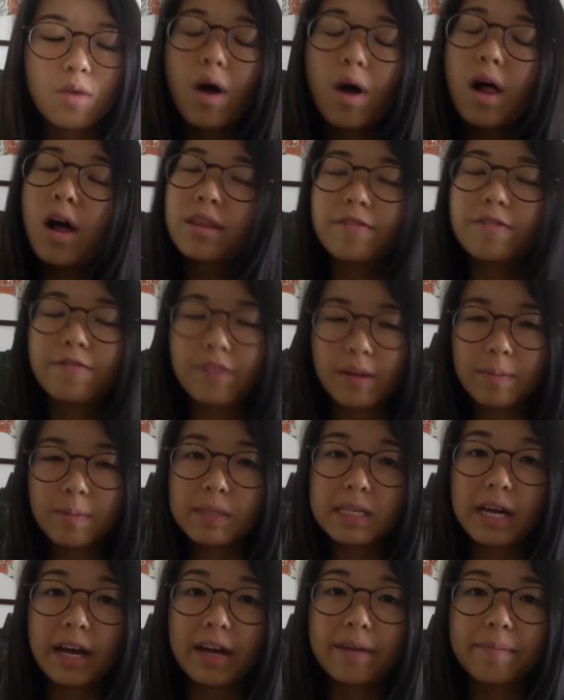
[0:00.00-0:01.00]
While on the flip
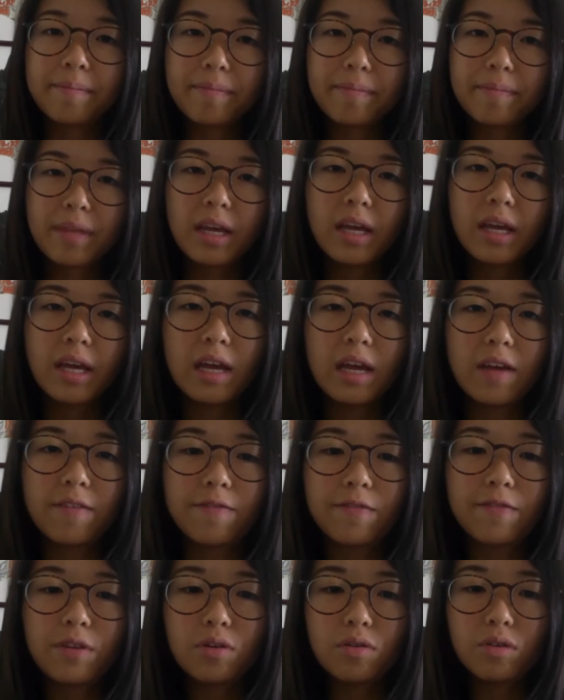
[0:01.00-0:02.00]
side,
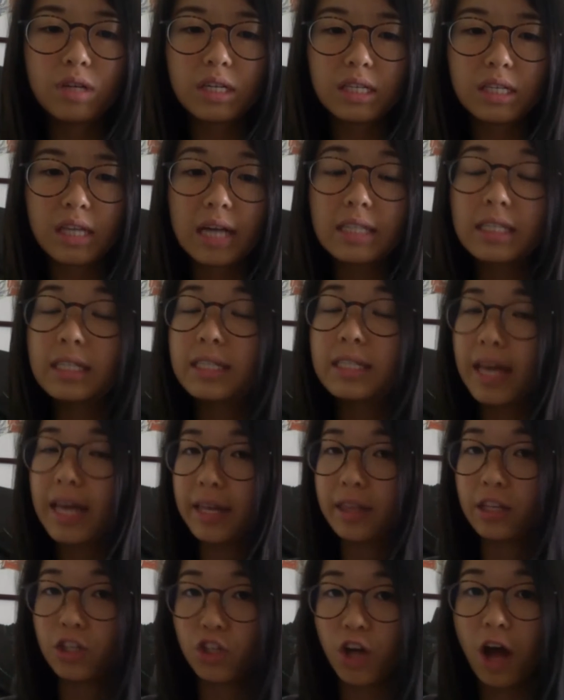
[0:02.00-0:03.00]
if you decide to
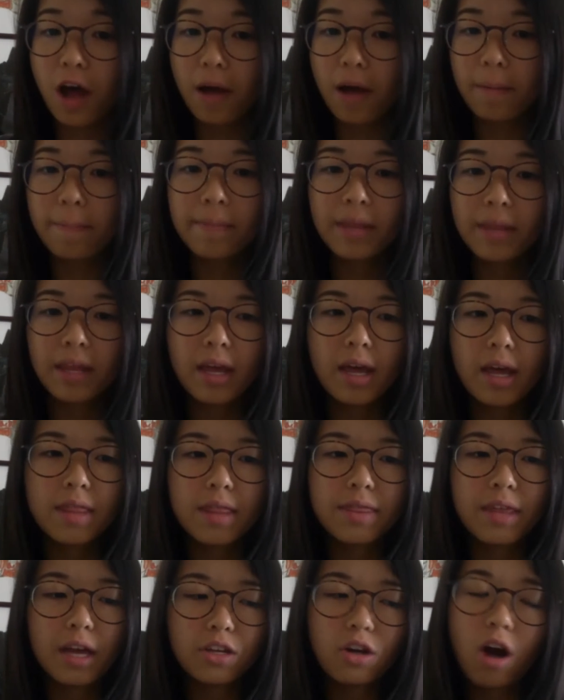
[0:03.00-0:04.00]
take the job,
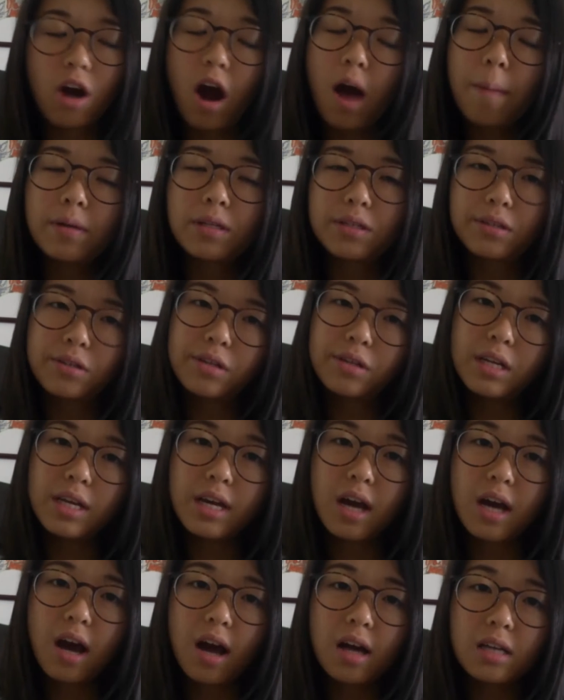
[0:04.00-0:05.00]
then your
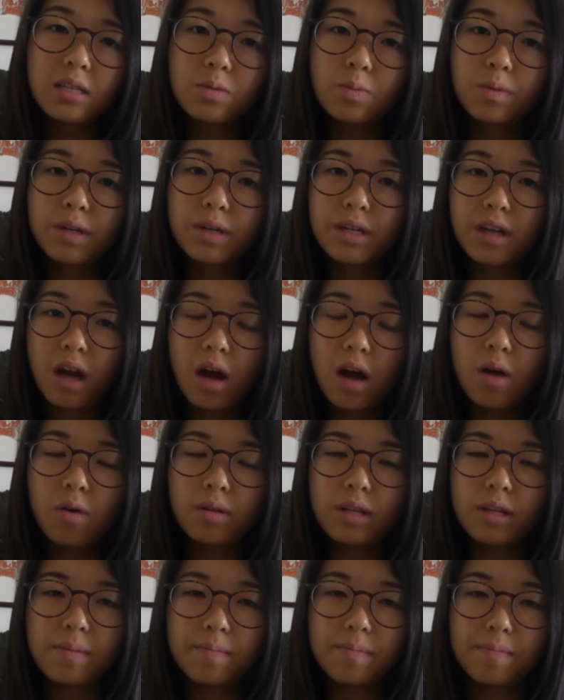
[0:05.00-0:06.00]
opportunity cost would not
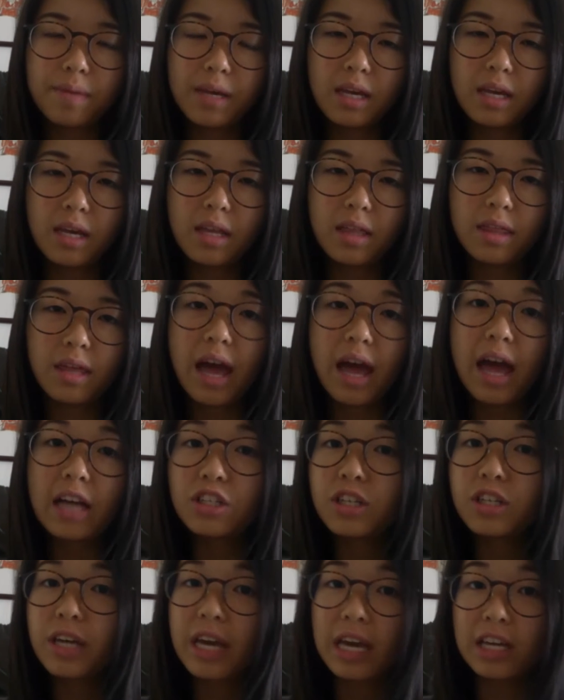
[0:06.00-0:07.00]
only be the
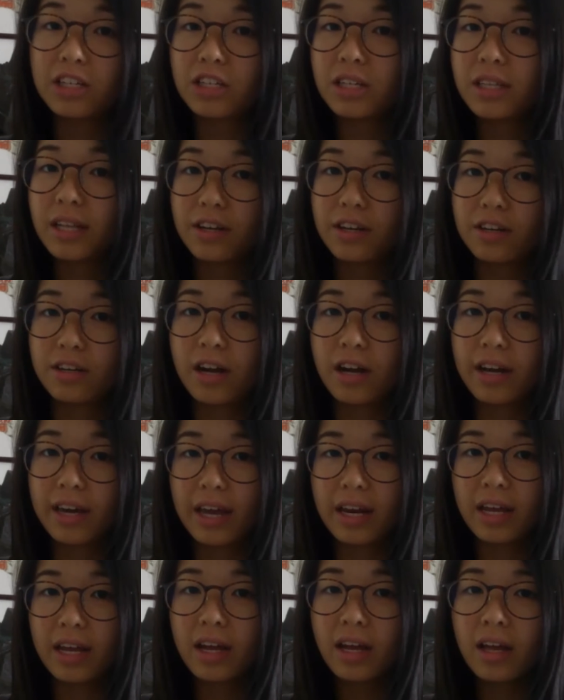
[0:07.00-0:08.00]
education that you're not
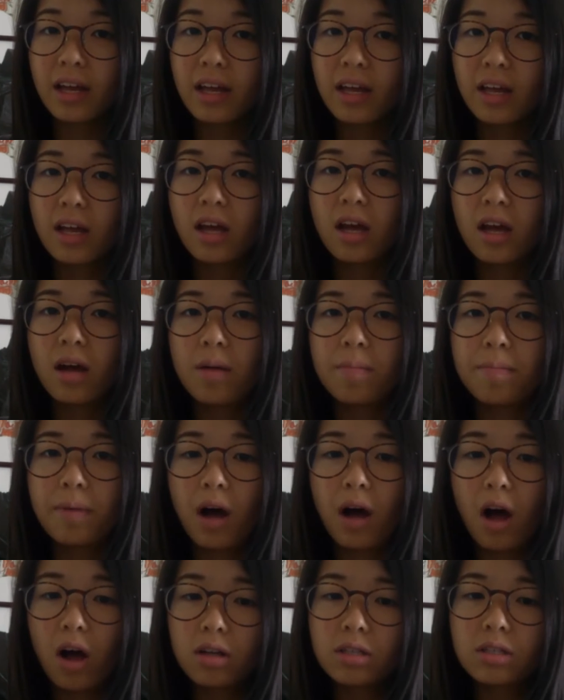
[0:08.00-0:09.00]
getting,
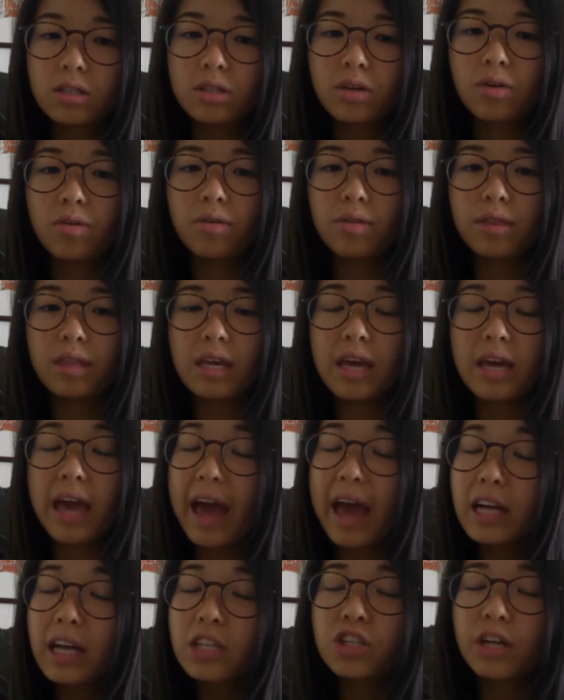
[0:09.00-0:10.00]
but also the
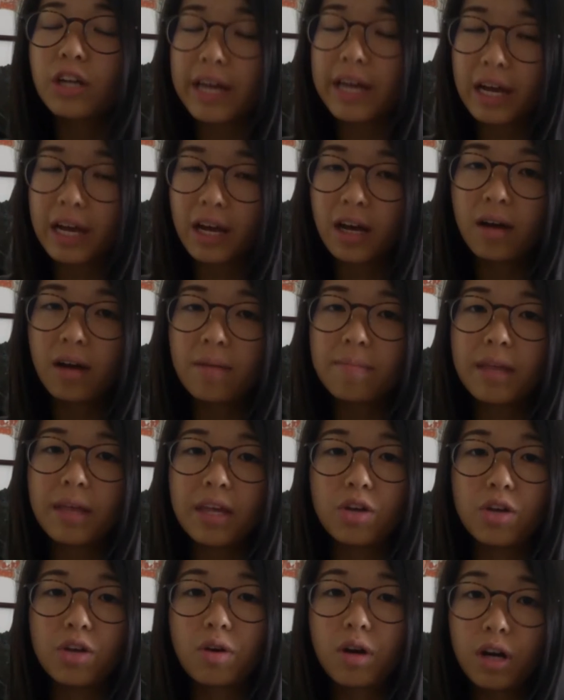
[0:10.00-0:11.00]
extra income
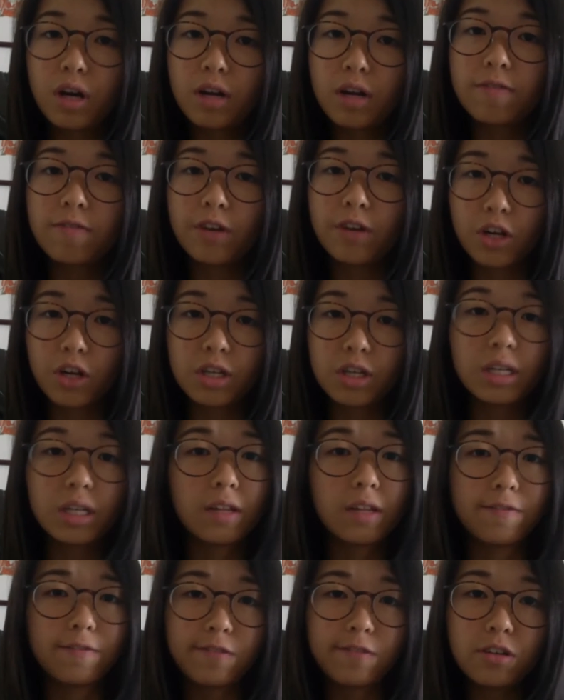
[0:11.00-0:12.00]
that you could have earned
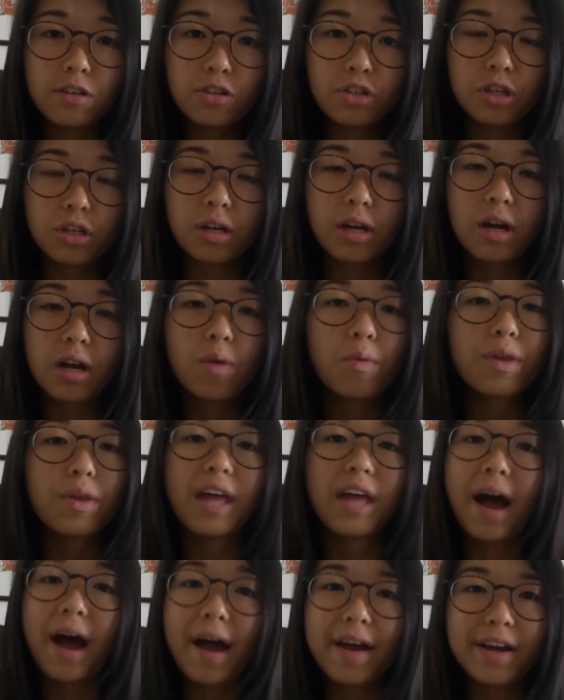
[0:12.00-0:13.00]
in the future
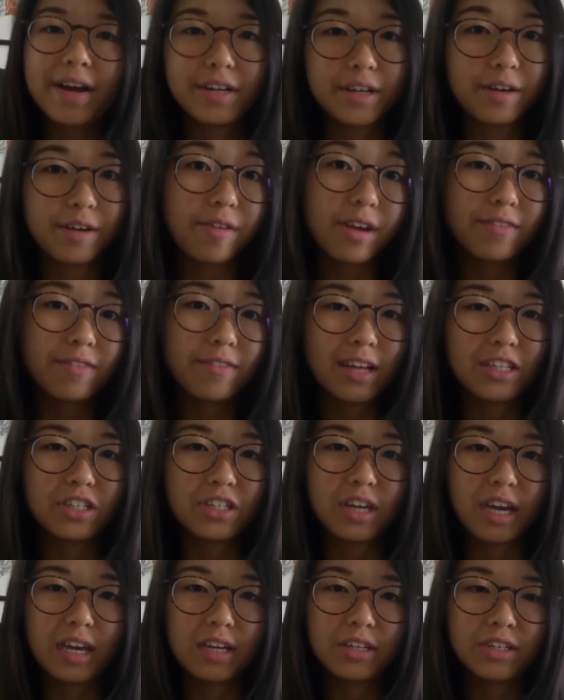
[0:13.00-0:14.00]
with a higher degree of
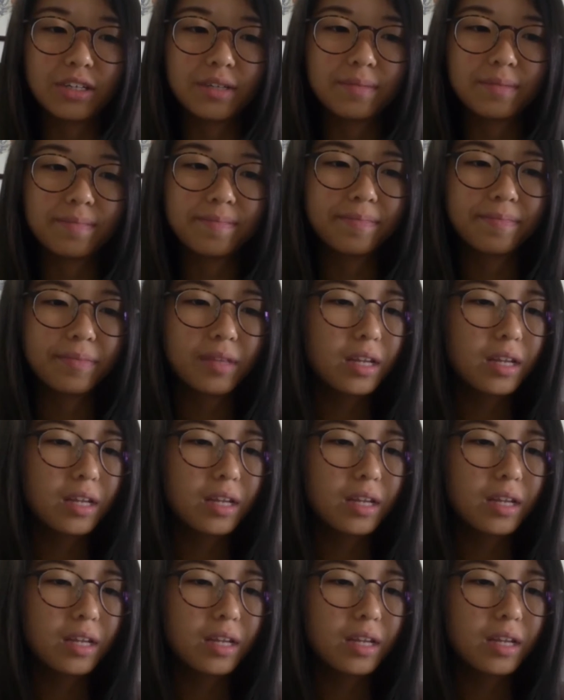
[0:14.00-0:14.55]
education.